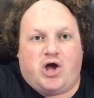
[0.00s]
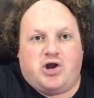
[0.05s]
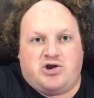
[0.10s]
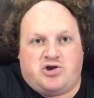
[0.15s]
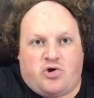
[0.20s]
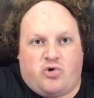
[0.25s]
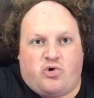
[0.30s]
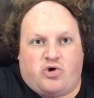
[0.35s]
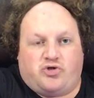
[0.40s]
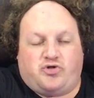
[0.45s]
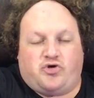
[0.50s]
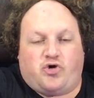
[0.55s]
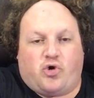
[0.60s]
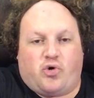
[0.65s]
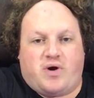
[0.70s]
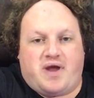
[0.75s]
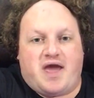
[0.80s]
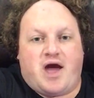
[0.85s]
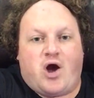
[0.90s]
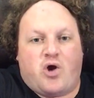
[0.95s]
North
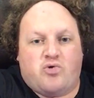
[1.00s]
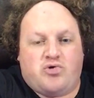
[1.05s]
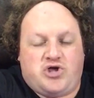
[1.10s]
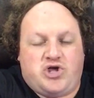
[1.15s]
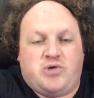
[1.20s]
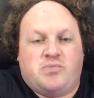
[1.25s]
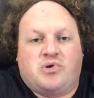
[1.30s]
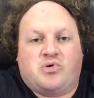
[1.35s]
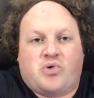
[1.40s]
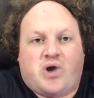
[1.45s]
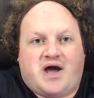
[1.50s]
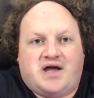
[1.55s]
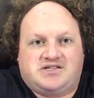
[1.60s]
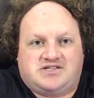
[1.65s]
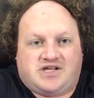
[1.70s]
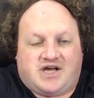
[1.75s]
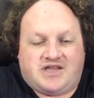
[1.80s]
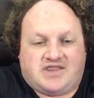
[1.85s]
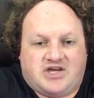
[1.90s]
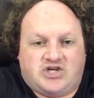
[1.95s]
Korea on human
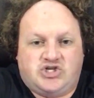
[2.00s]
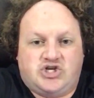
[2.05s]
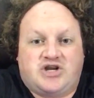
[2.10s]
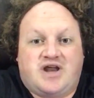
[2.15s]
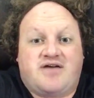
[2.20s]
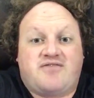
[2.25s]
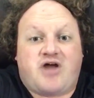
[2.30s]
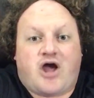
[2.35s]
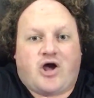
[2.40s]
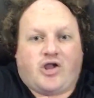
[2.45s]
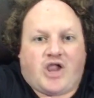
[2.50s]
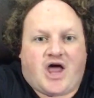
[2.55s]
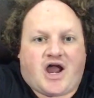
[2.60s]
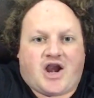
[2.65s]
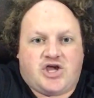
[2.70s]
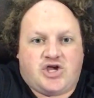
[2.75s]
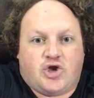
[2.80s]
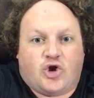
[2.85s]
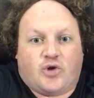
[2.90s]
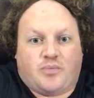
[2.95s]
rights like they should have. Now, a lot
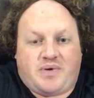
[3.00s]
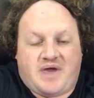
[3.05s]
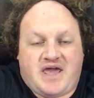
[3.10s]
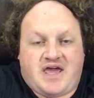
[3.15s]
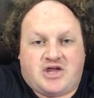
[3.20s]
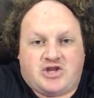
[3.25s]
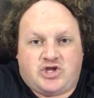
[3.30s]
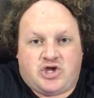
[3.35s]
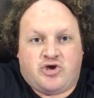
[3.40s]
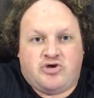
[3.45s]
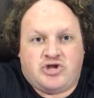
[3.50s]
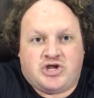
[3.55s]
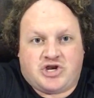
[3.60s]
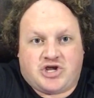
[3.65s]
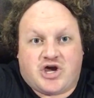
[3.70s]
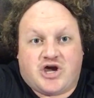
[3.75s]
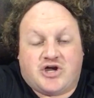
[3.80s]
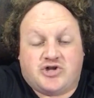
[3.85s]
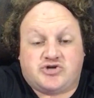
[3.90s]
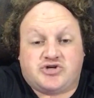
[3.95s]
of European Union
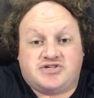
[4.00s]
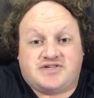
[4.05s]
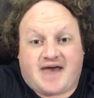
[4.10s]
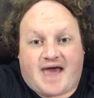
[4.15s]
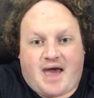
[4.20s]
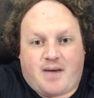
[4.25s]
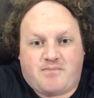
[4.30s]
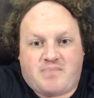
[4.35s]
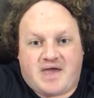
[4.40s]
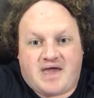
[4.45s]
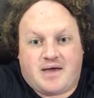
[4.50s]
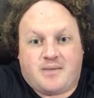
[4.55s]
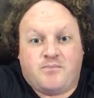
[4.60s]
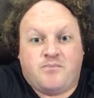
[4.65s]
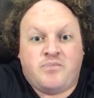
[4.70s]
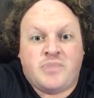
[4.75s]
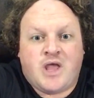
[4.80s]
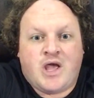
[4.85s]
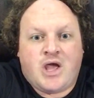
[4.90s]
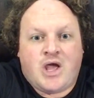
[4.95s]
countries have been,
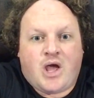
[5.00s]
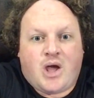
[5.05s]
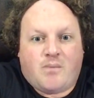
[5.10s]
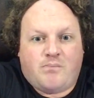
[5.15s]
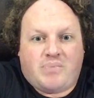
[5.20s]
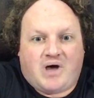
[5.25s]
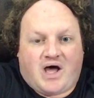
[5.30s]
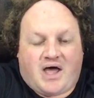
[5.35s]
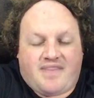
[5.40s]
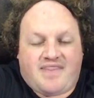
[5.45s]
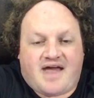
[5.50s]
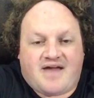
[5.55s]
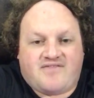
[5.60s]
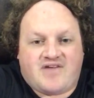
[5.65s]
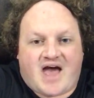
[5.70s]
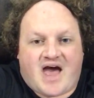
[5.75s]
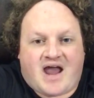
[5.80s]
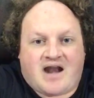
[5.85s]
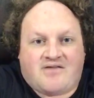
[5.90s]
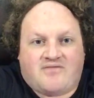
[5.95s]
but they
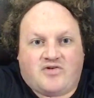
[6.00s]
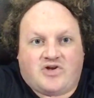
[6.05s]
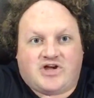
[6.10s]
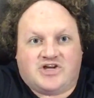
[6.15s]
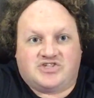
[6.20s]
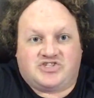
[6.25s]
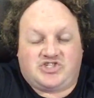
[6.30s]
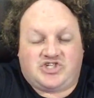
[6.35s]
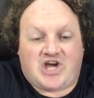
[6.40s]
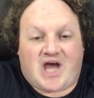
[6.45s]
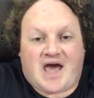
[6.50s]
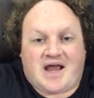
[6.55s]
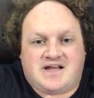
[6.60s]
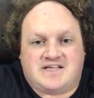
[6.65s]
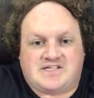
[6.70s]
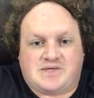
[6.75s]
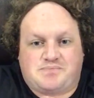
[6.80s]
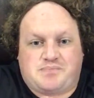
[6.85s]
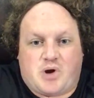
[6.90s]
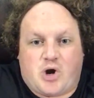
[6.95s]
because
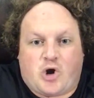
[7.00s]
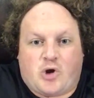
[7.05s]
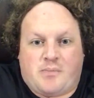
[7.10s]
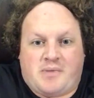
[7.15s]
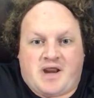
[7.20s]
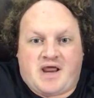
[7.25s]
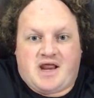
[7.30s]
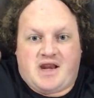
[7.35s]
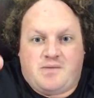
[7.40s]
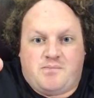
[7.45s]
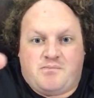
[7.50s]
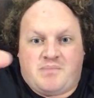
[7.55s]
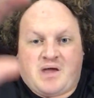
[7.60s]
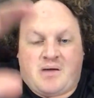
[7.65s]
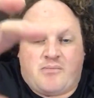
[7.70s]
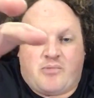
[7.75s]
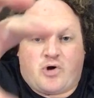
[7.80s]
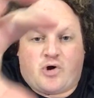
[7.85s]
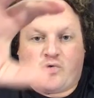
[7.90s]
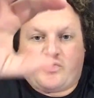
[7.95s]
China's a permanent
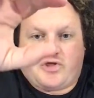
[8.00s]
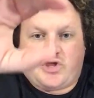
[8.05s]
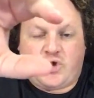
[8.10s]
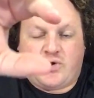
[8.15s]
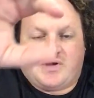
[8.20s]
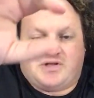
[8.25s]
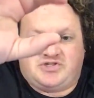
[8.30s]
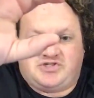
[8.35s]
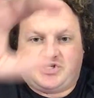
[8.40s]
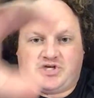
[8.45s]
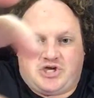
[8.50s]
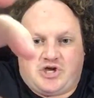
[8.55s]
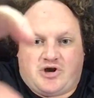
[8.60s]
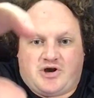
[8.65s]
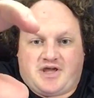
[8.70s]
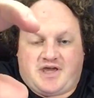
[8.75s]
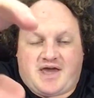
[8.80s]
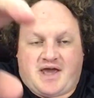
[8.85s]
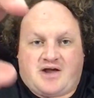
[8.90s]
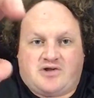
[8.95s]
member on the UN
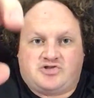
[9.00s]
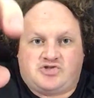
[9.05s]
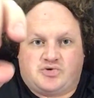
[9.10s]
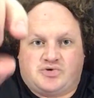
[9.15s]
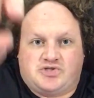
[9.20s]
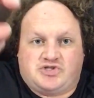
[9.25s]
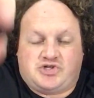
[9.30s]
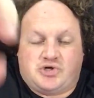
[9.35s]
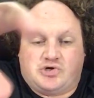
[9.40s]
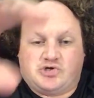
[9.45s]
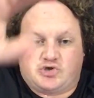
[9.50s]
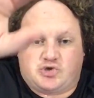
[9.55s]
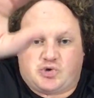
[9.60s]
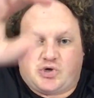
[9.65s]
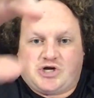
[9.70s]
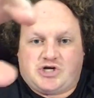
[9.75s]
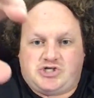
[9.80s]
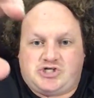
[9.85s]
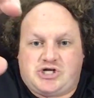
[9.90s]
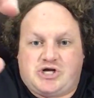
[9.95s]
Security Council and so is
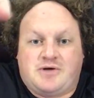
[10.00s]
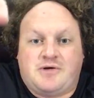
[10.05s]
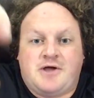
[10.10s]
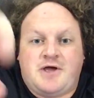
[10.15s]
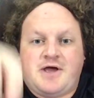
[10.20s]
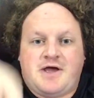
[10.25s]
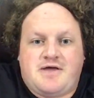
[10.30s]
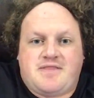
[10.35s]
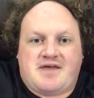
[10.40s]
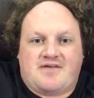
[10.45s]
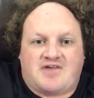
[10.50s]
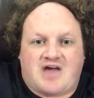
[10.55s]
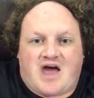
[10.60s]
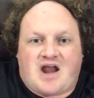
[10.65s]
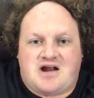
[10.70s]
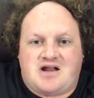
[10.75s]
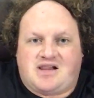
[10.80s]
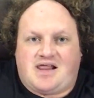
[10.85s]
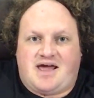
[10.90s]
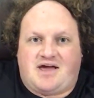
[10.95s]
Russia, they
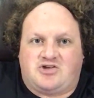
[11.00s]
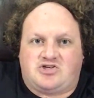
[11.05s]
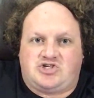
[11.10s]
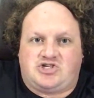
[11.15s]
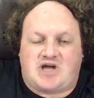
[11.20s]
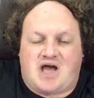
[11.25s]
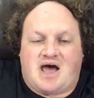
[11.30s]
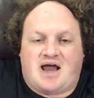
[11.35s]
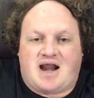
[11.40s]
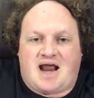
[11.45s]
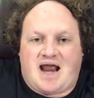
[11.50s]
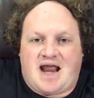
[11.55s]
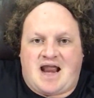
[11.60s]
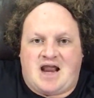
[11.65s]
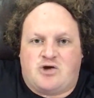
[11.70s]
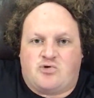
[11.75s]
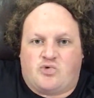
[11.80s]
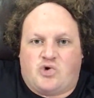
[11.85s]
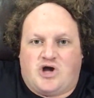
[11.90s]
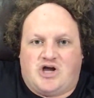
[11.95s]
kind of allowed China
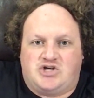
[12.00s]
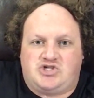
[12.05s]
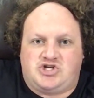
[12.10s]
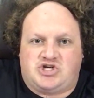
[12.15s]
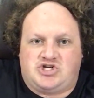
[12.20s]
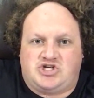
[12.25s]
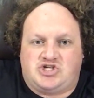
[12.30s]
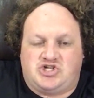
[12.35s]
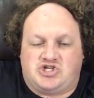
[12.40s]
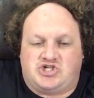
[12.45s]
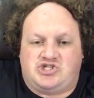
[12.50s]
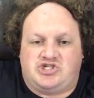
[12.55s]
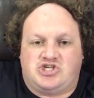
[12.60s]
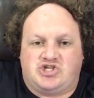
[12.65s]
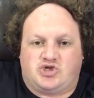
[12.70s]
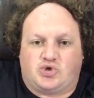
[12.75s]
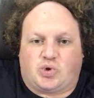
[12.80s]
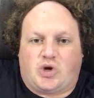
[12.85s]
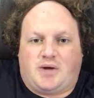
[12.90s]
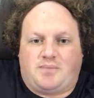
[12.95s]
and Russia to just
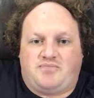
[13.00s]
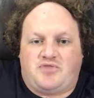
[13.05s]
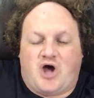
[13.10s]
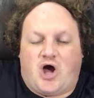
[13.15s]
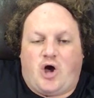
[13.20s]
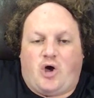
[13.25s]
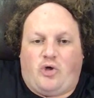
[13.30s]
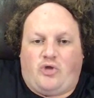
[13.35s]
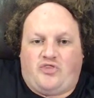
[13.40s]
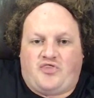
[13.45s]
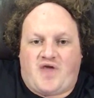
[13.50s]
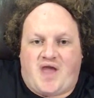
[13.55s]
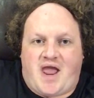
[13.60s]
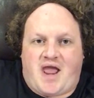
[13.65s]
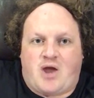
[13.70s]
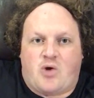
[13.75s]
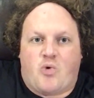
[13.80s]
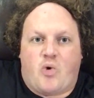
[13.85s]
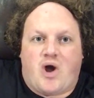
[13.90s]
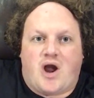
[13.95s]
disrupt the whole
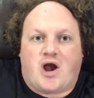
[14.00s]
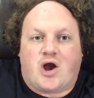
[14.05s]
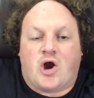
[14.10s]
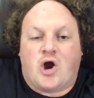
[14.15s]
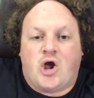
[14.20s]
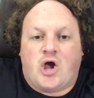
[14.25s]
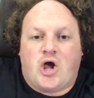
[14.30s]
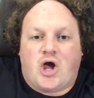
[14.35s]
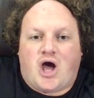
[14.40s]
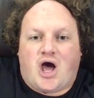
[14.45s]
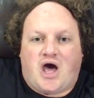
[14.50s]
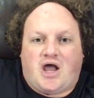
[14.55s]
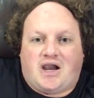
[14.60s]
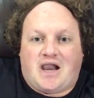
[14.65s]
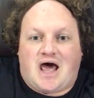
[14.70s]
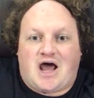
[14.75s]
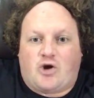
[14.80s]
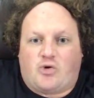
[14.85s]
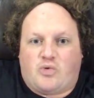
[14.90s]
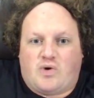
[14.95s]
thing, where a
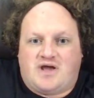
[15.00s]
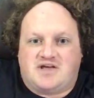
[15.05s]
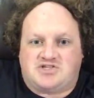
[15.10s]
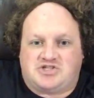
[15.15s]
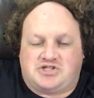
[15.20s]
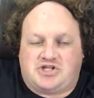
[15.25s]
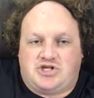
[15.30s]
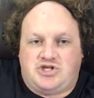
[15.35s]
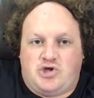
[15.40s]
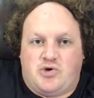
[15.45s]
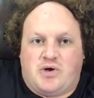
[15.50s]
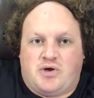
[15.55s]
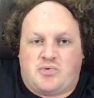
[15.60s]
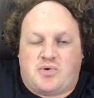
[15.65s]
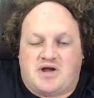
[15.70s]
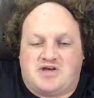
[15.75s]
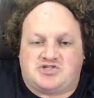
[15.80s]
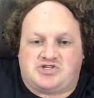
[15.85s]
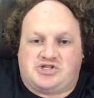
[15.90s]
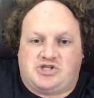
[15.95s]
lot of UN
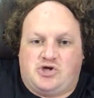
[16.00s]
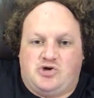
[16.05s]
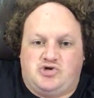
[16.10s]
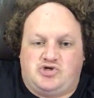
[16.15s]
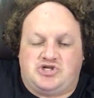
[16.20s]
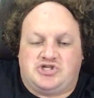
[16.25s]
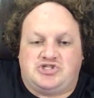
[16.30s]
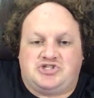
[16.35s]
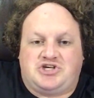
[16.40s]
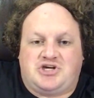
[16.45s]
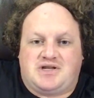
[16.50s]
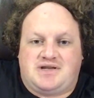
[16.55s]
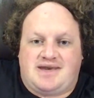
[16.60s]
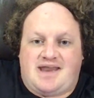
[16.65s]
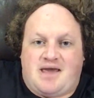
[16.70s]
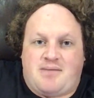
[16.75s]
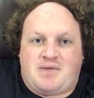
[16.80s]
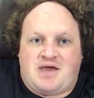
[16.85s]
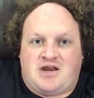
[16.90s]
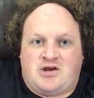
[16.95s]
resolutions
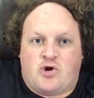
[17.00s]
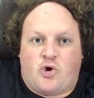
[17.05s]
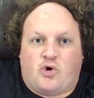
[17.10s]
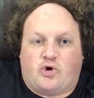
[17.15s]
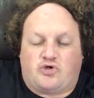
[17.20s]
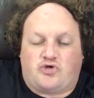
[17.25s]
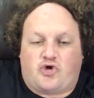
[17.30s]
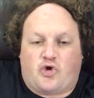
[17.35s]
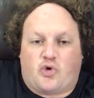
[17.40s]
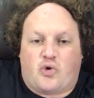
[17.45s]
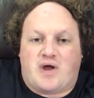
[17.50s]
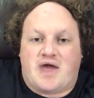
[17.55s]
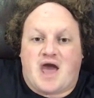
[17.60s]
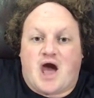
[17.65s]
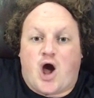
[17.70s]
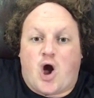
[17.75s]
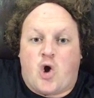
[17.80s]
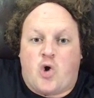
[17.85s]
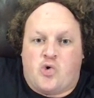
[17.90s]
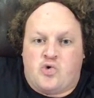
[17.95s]
condemning North
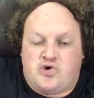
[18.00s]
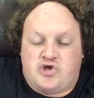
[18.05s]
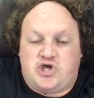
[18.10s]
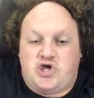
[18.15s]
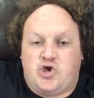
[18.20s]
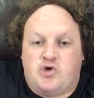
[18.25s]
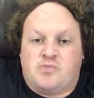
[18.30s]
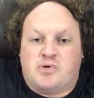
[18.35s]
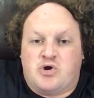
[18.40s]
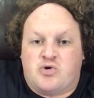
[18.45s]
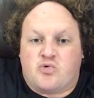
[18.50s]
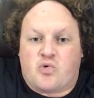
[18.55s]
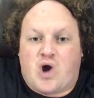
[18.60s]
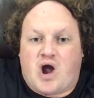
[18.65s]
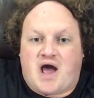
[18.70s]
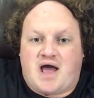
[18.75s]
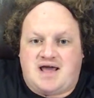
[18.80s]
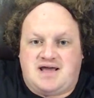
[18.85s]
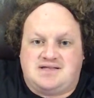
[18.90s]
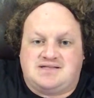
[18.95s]
Korea on human
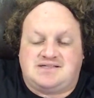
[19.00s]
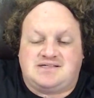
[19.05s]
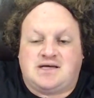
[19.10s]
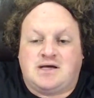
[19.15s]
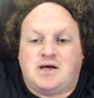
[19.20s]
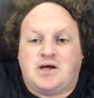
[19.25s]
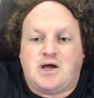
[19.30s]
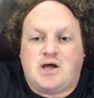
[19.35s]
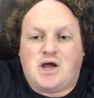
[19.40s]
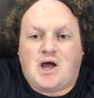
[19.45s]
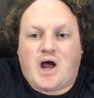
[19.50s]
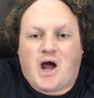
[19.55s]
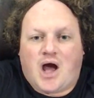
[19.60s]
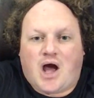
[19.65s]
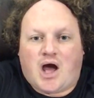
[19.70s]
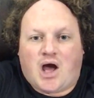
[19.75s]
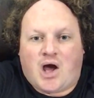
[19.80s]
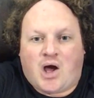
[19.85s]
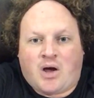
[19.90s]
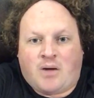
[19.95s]
rights
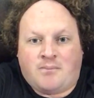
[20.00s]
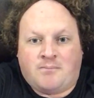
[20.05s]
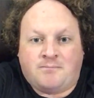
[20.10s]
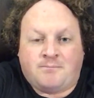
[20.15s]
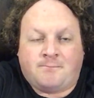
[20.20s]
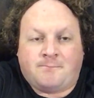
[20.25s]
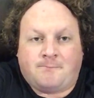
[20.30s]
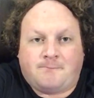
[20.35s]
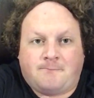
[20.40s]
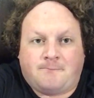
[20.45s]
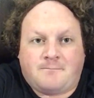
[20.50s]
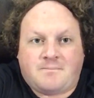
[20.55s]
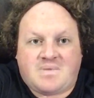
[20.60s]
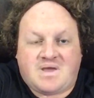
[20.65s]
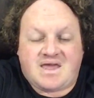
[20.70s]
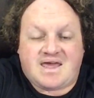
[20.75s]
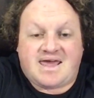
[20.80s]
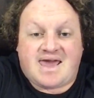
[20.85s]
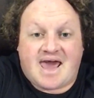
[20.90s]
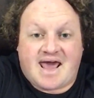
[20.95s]

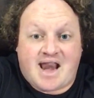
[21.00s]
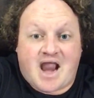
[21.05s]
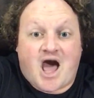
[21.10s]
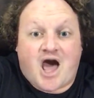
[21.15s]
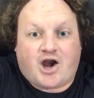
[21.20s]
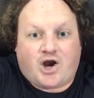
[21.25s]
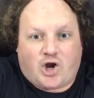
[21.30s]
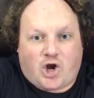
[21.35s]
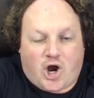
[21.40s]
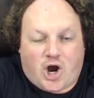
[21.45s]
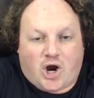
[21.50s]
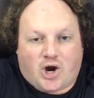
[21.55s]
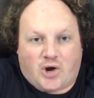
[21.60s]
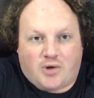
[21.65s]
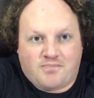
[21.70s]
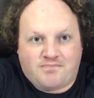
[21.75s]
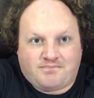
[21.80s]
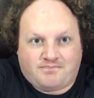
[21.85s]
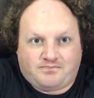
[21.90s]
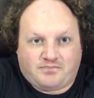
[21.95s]
cannot
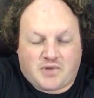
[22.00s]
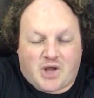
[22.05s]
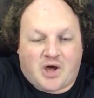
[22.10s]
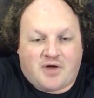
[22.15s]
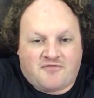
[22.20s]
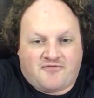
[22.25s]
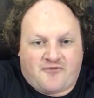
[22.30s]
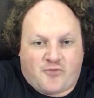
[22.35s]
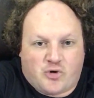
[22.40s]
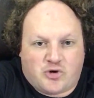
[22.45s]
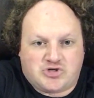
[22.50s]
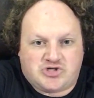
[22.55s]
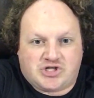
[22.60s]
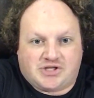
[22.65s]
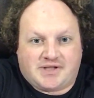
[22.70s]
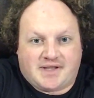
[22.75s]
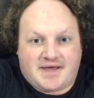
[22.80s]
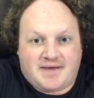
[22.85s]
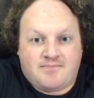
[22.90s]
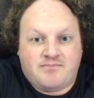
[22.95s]
occur,
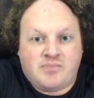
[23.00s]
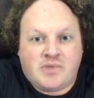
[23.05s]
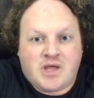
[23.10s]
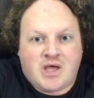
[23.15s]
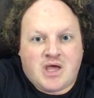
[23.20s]
unfortunately.